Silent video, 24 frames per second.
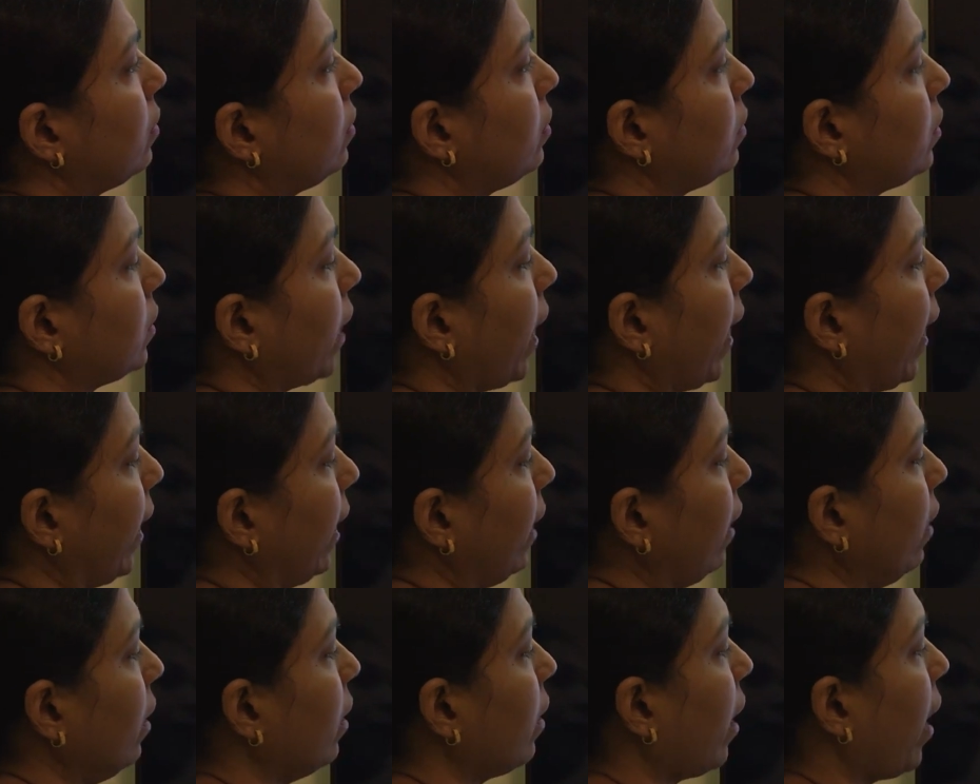
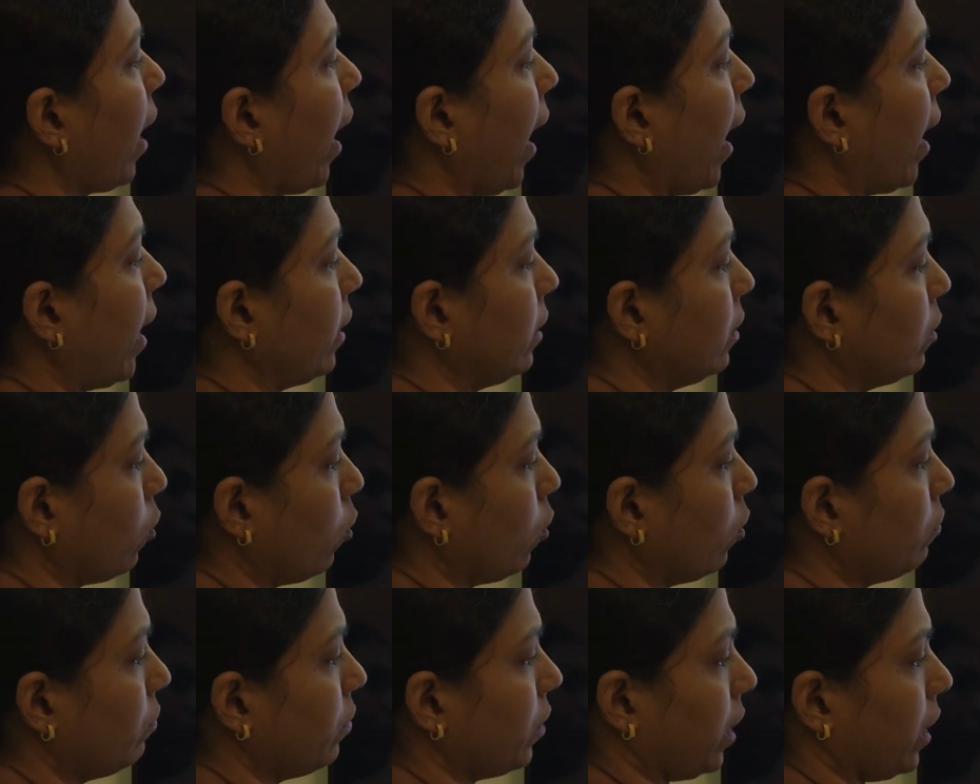style, and
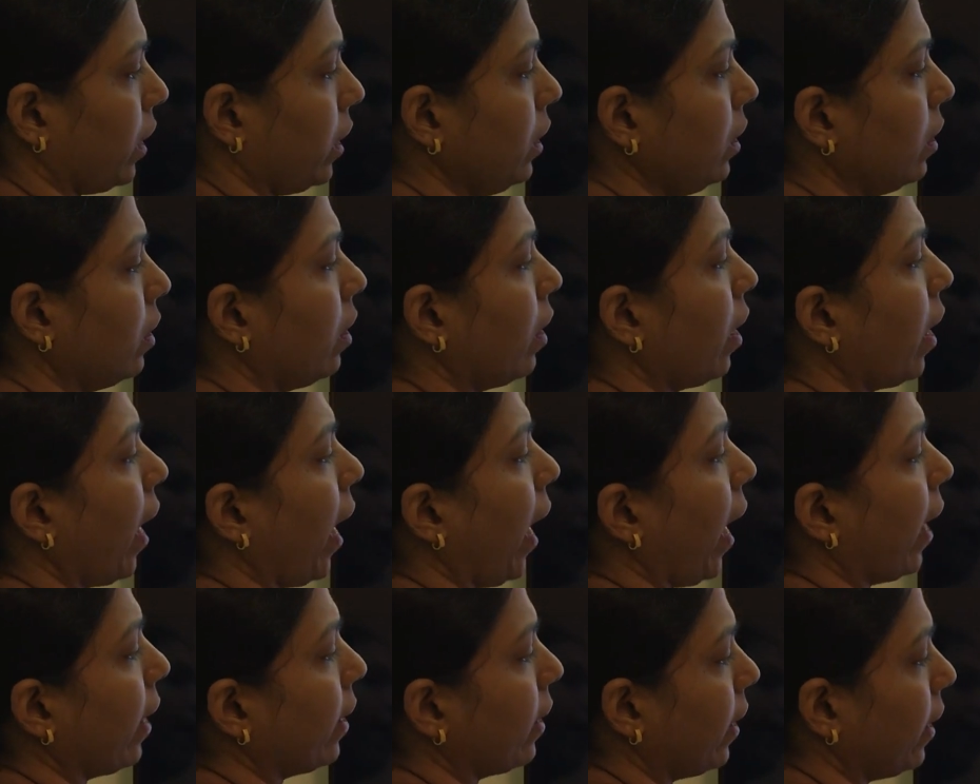ovary,
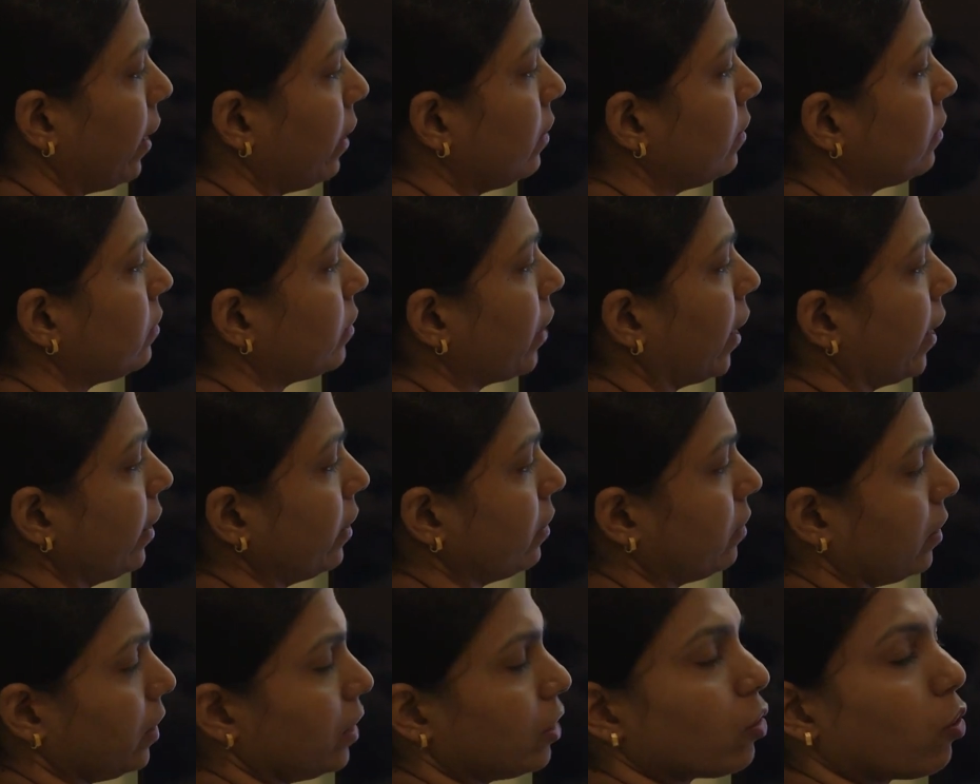and
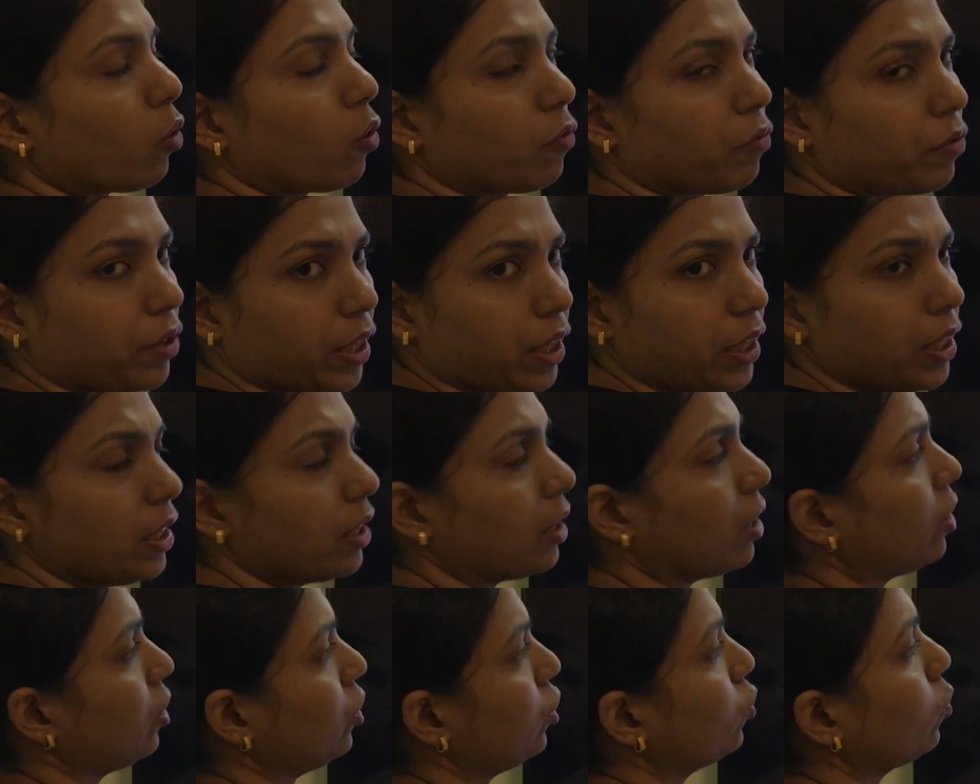inside the ovary
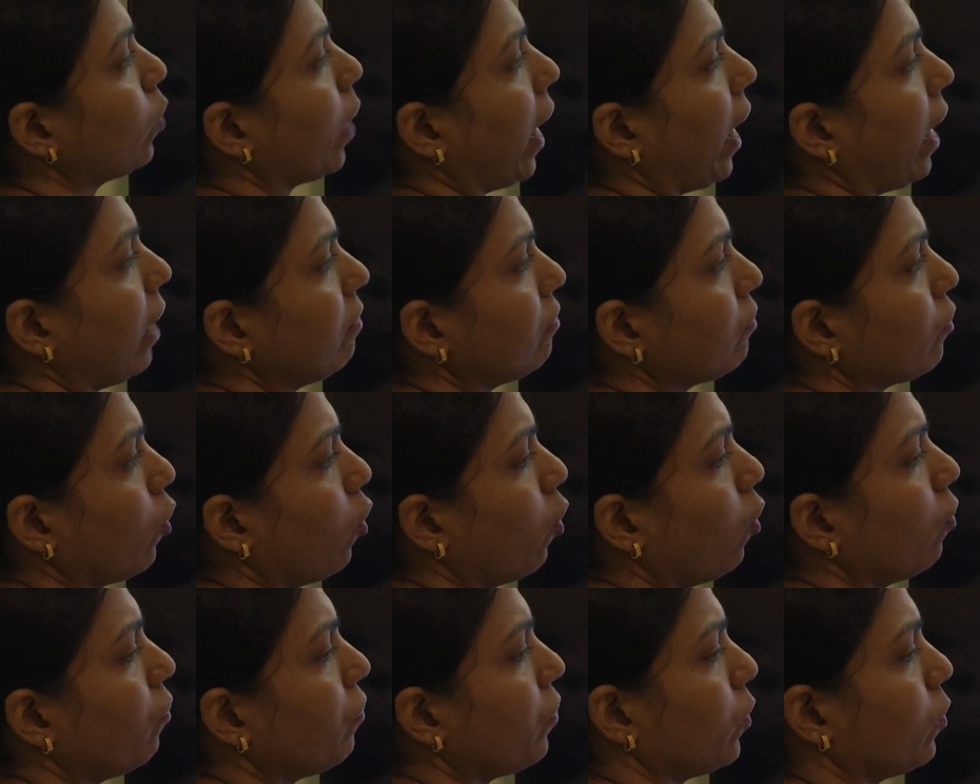you have
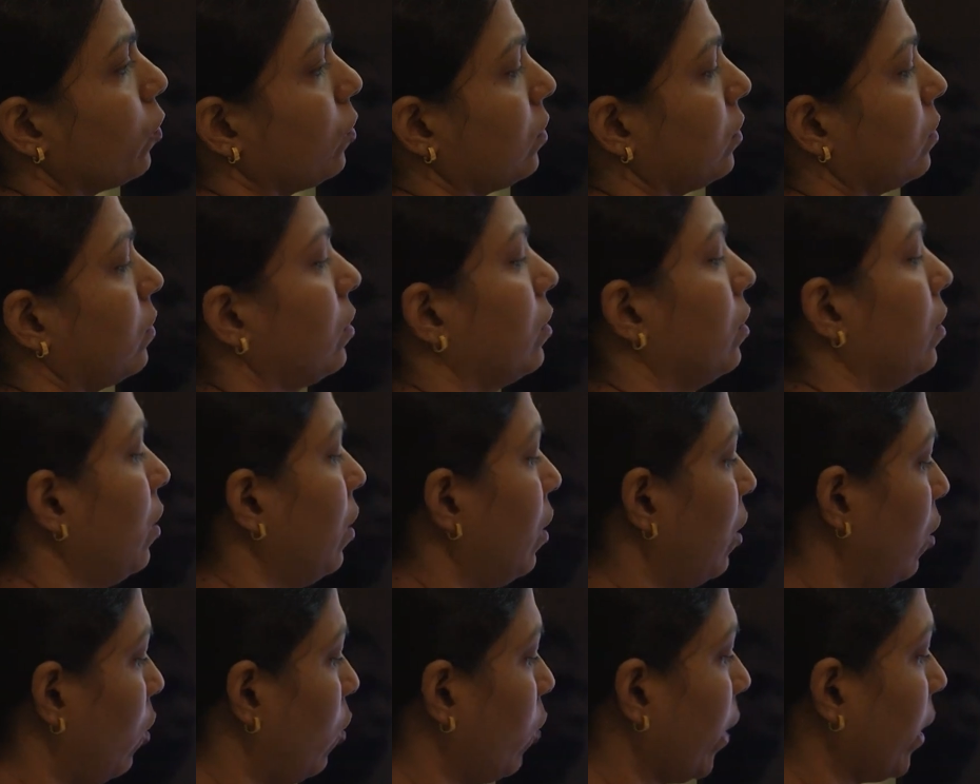ovules.
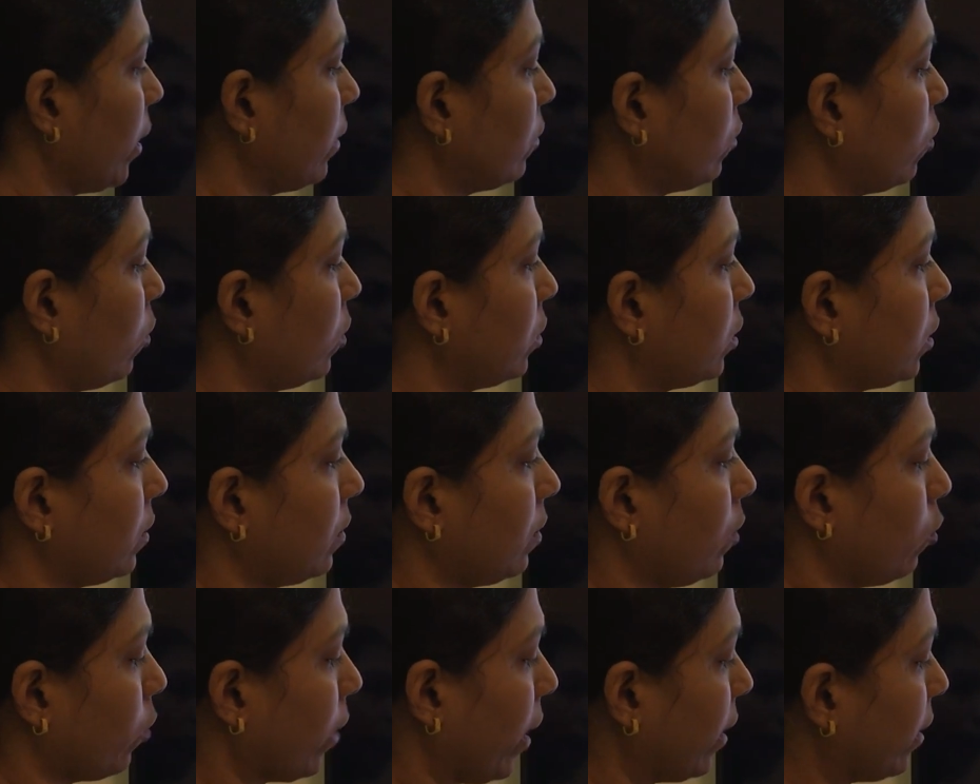Okay, so
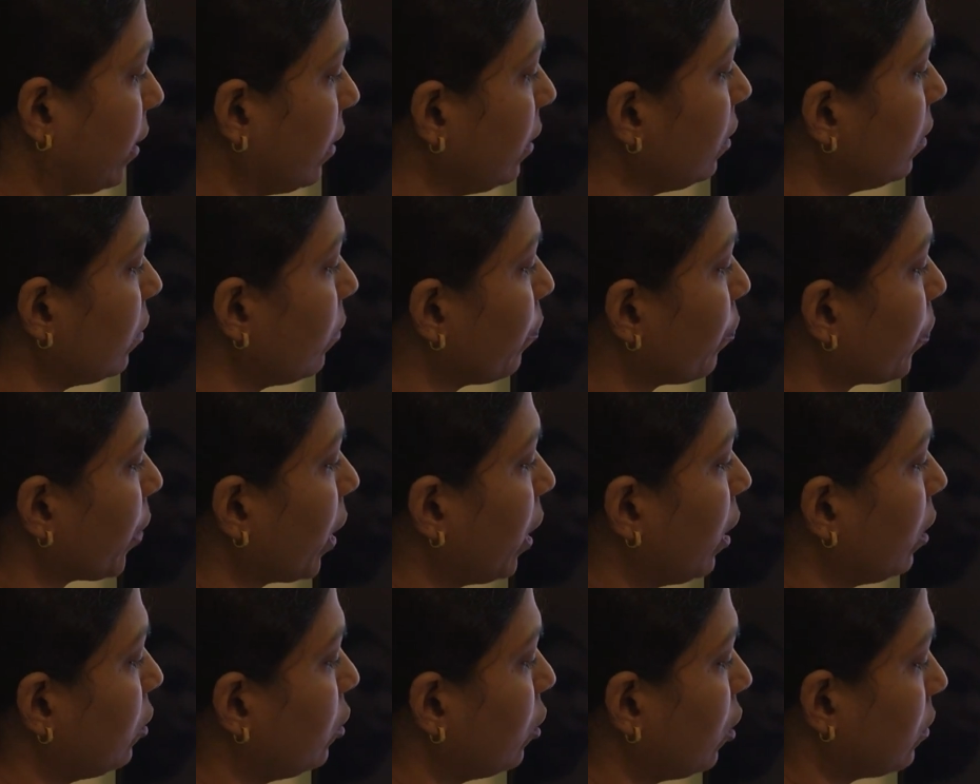just look at it.
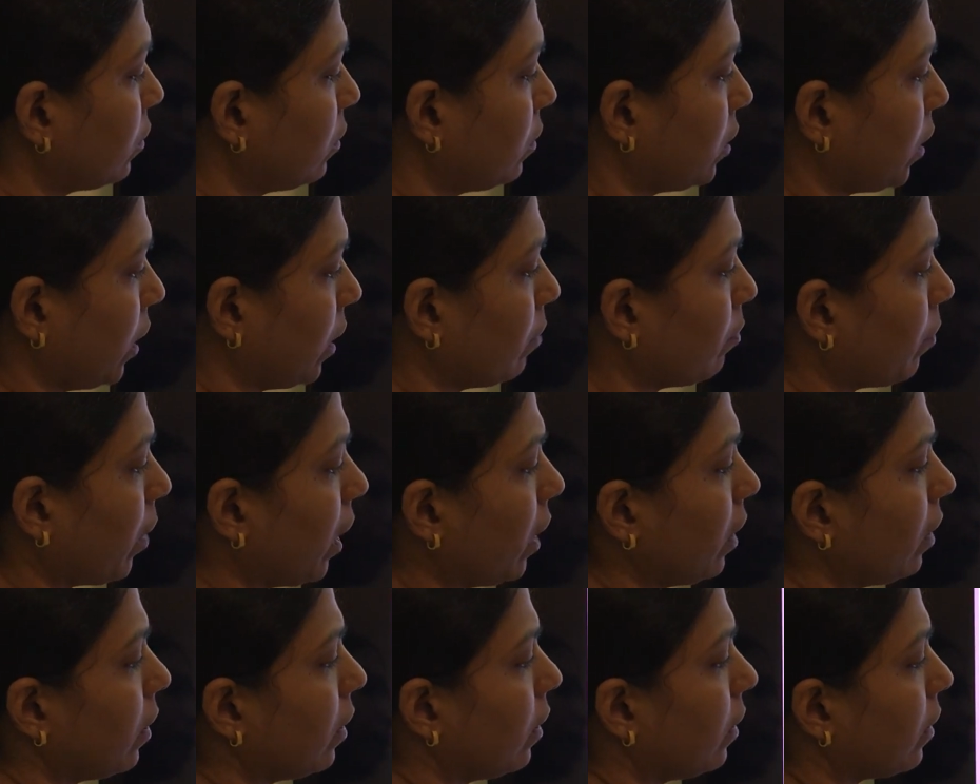Your
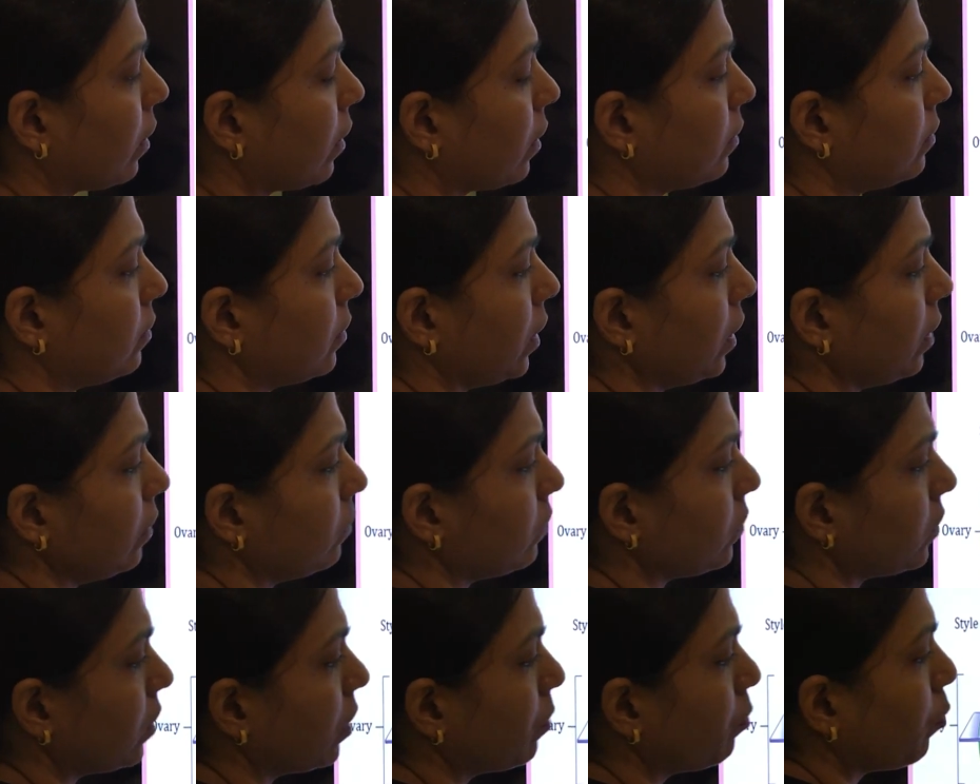stigma
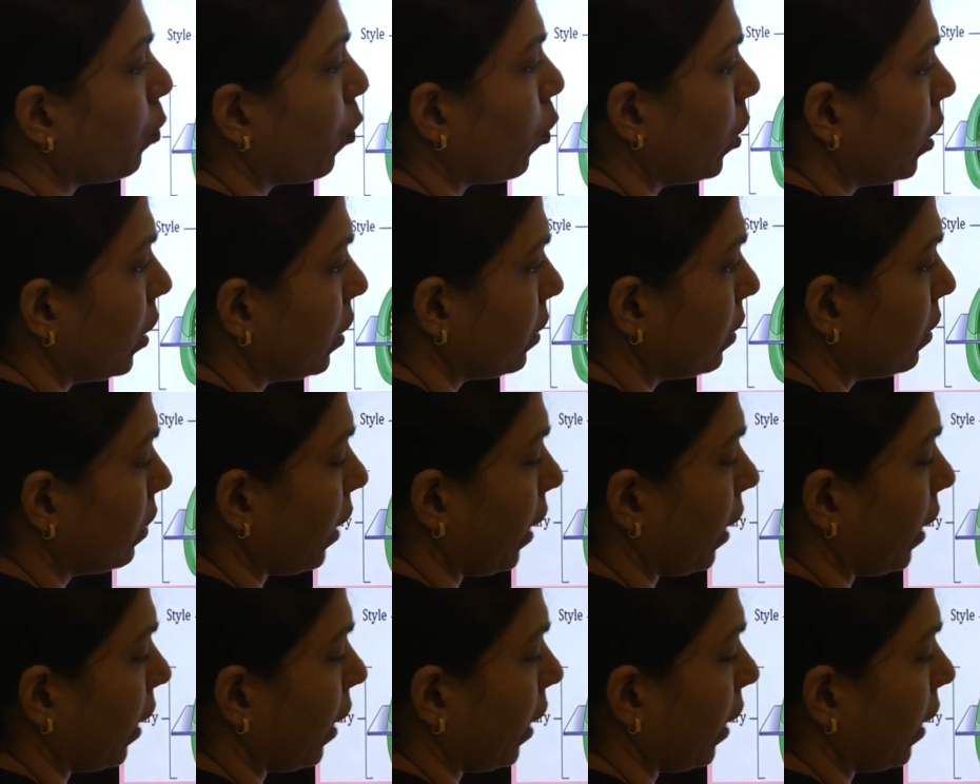receives the pollen